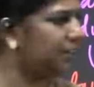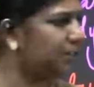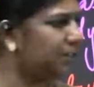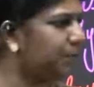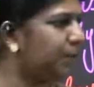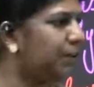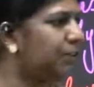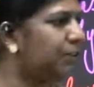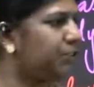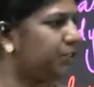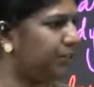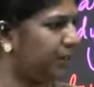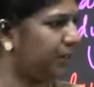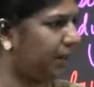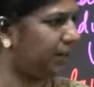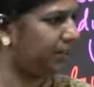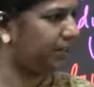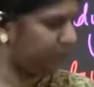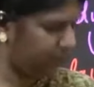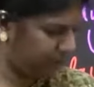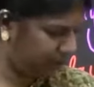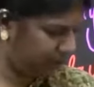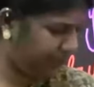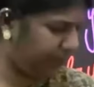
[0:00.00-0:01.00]
is
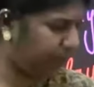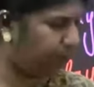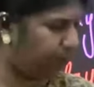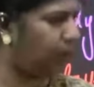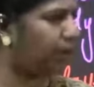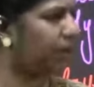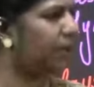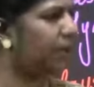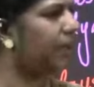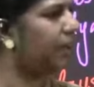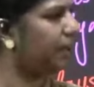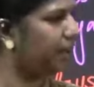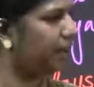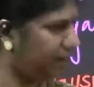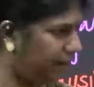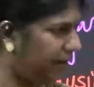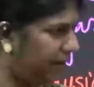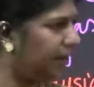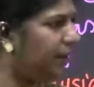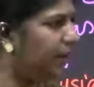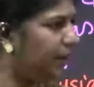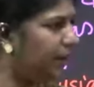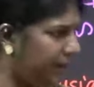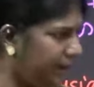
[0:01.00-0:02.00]
Persia. So they were walking.
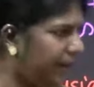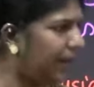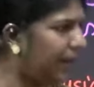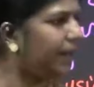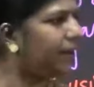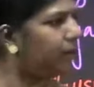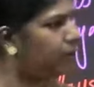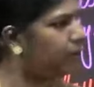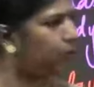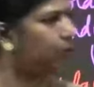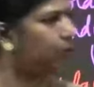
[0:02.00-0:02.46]
Land